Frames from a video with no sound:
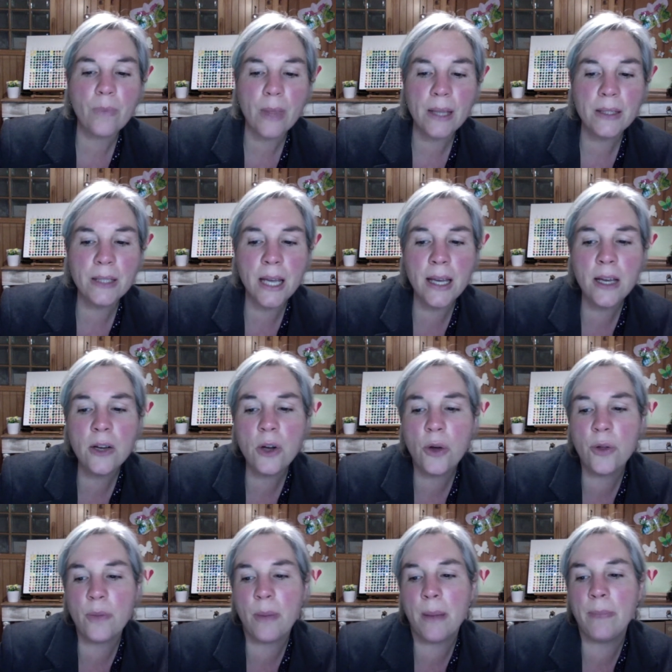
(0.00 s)
"Take an
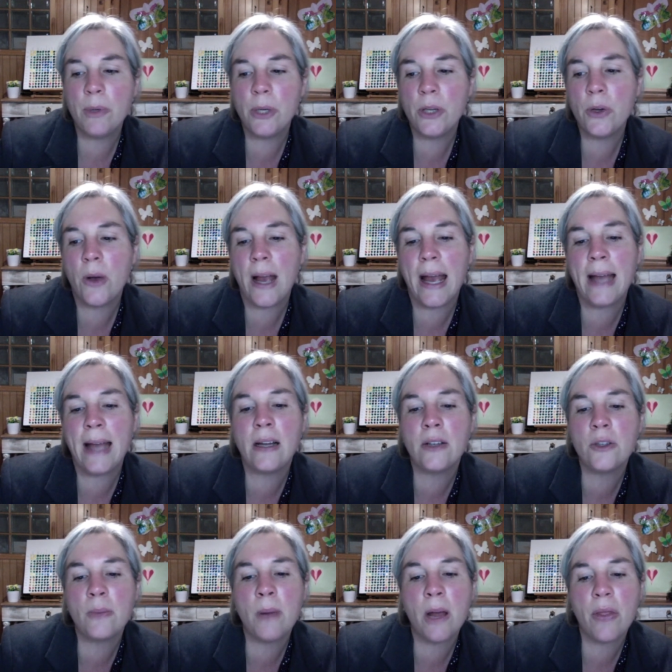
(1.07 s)
oath by putting your hand
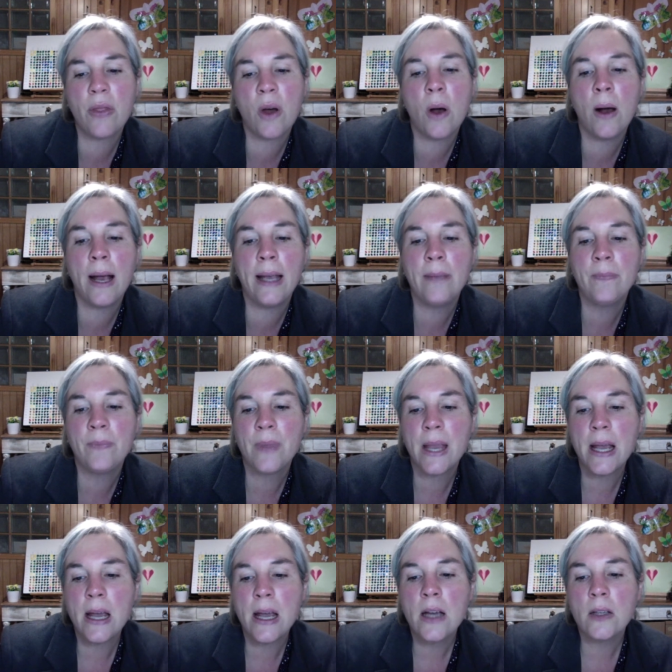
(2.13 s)
under my thigh.
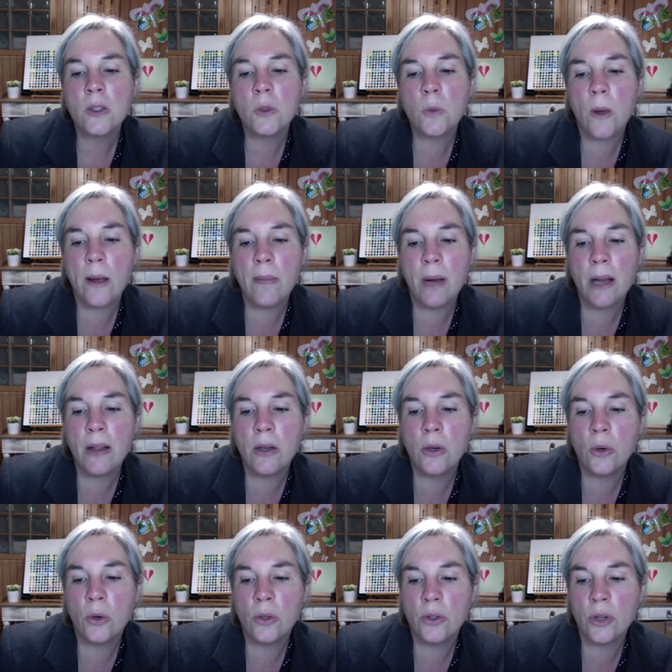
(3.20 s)
Swear by the
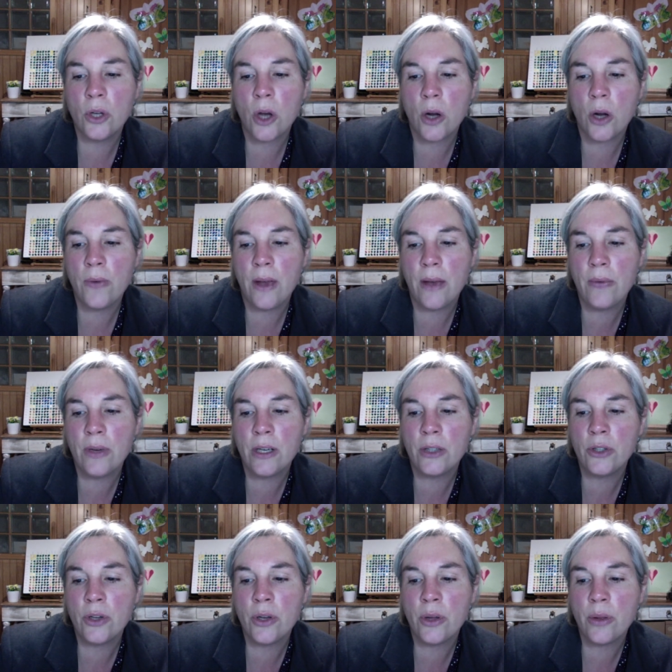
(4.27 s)
Lord, the God of heaven
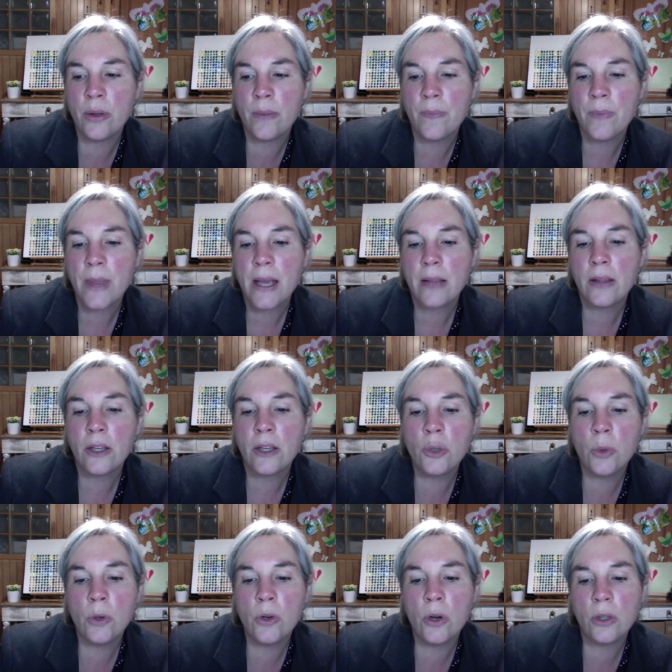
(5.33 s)
and earth, that you
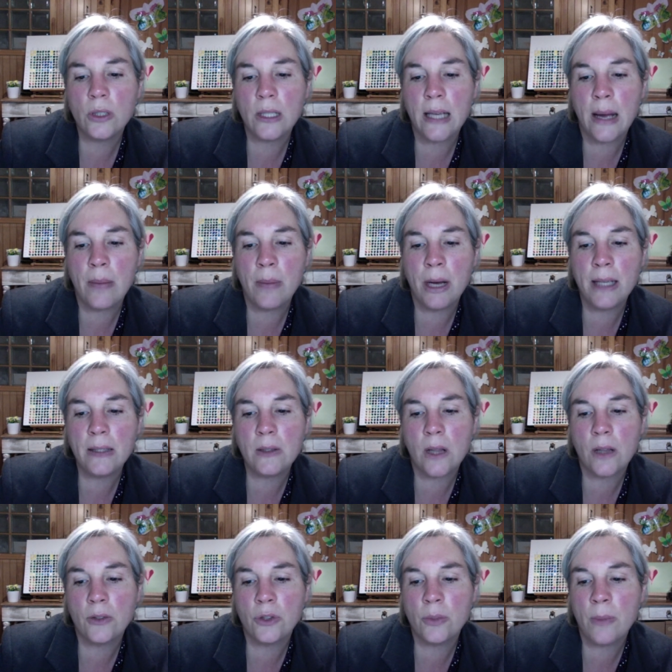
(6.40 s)
will not allow my
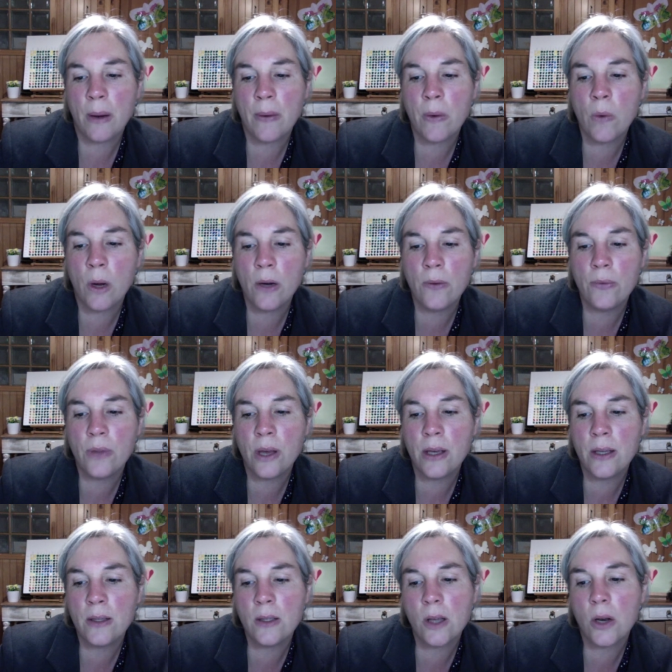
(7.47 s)
son to marry one of
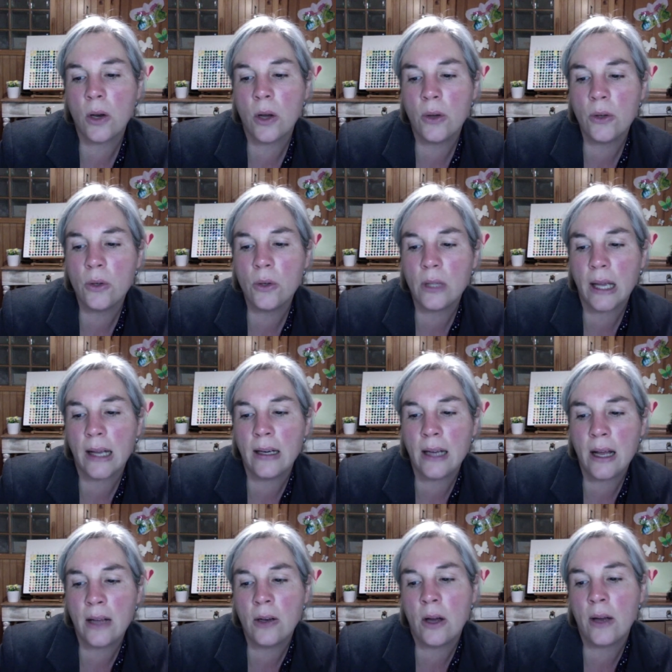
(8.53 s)
these local
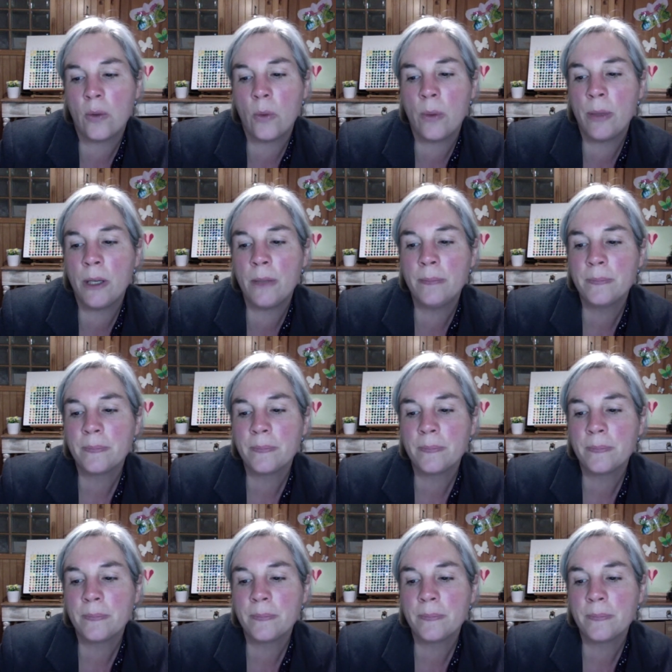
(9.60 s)
Canaanite women.